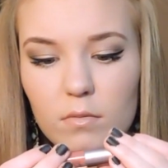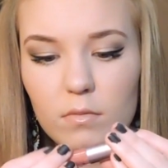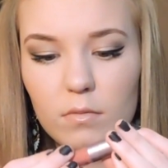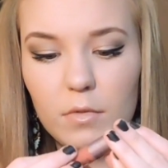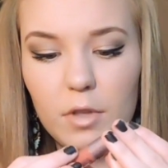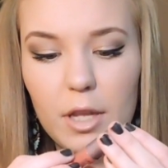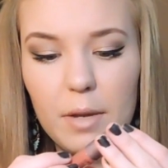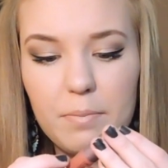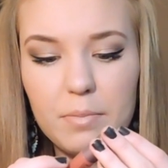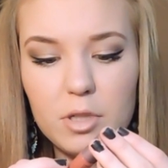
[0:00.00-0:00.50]

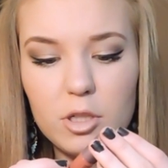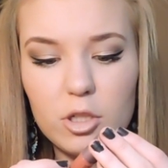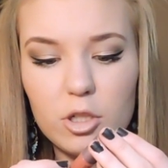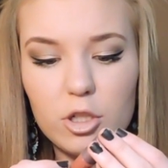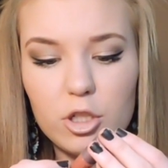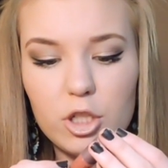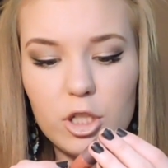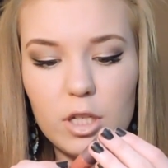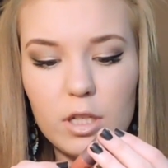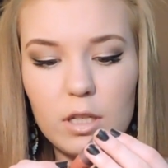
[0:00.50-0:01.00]
Lip
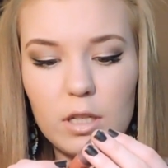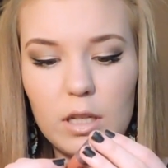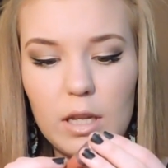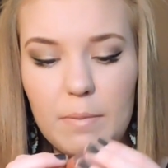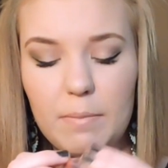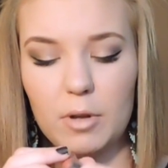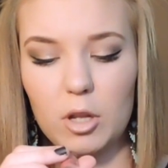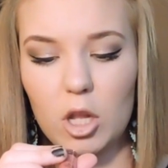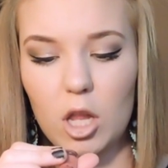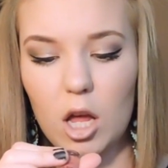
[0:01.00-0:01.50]
Surgeon
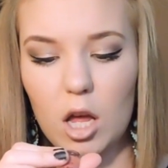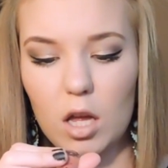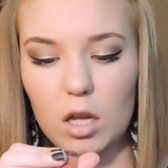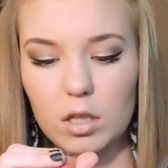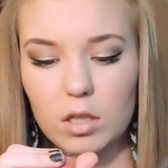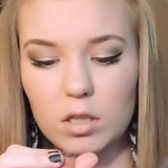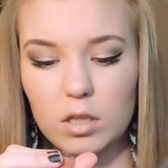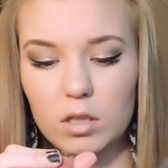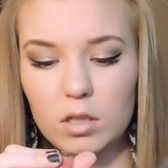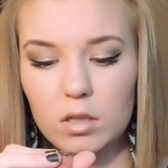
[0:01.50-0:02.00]
lip
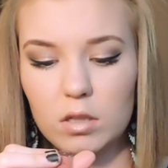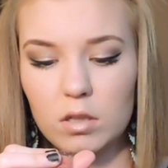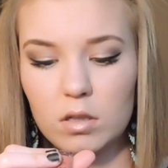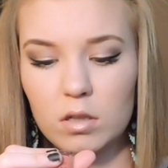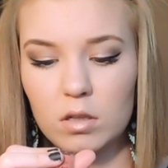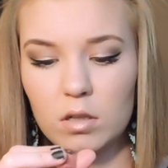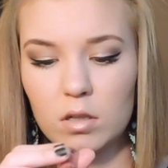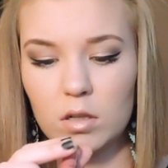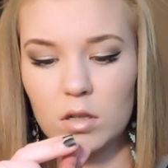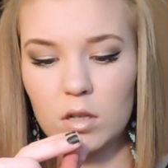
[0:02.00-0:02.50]
gloss
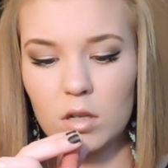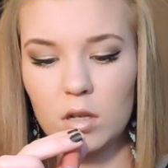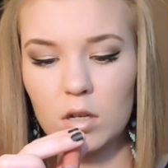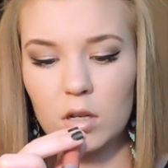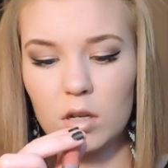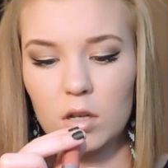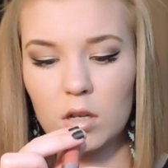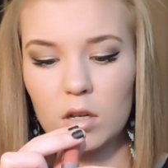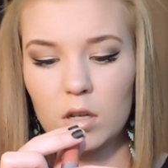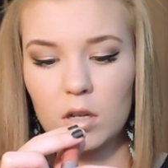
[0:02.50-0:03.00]

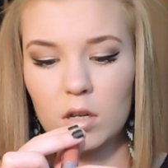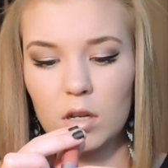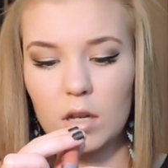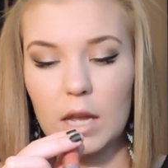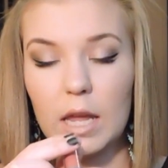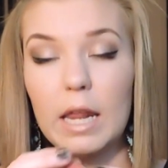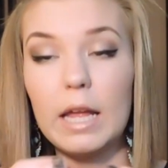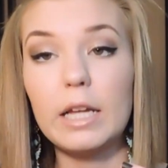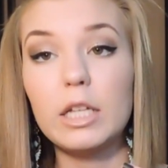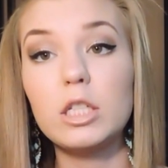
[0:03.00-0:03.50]

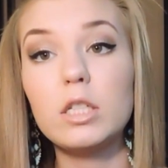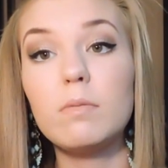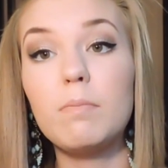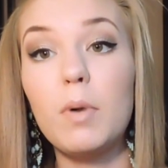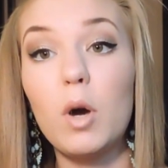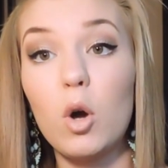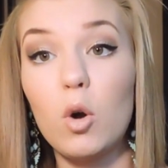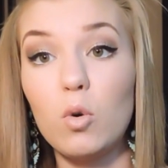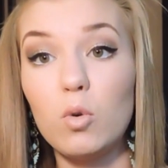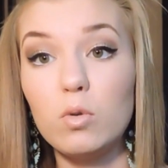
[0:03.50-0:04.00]
in
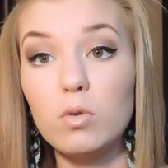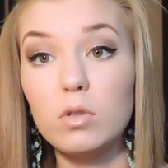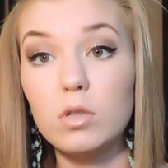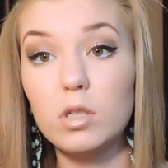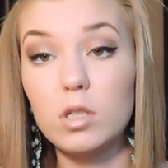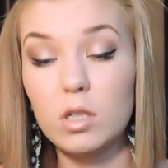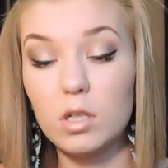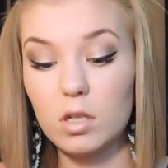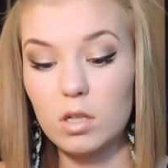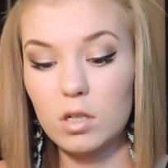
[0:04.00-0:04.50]

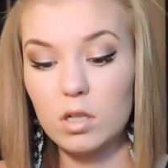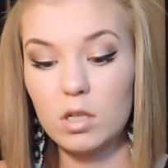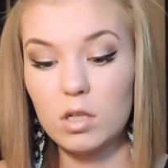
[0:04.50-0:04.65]
Exposed.